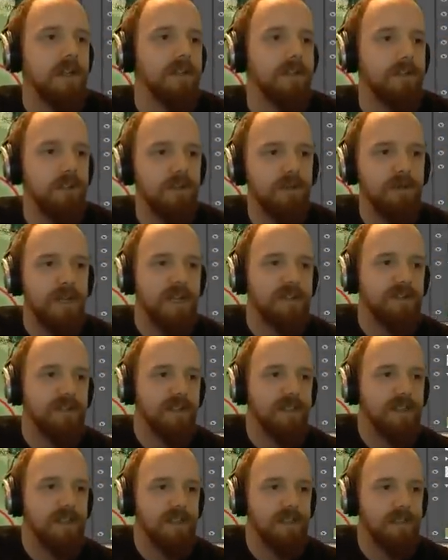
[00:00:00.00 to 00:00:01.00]
as soon as we
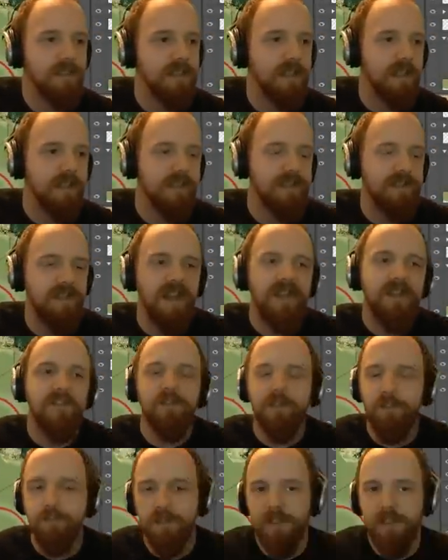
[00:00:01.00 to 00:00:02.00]
actually get a
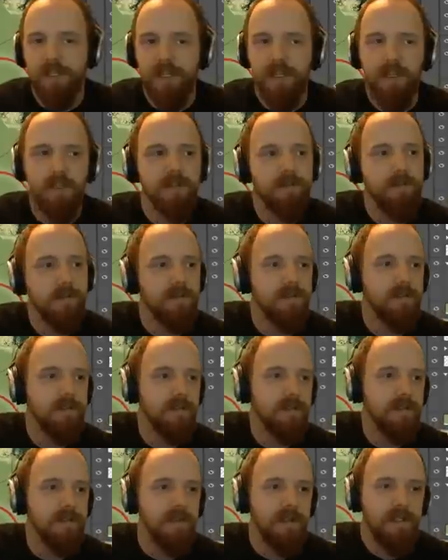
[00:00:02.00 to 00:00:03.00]
texture in there,
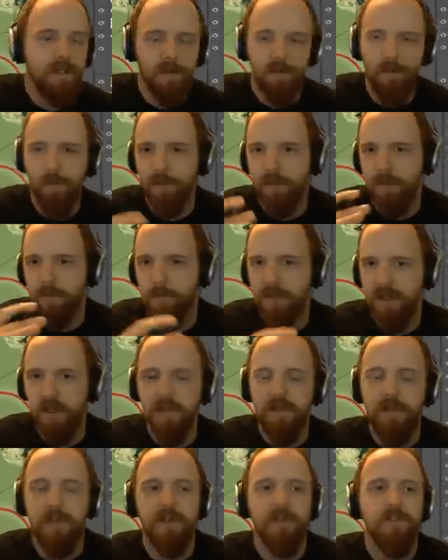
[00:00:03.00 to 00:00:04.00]
it'll all come
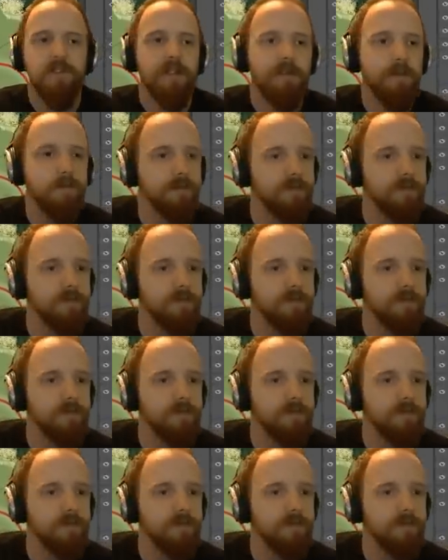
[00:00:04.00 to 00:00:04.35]
together nicely.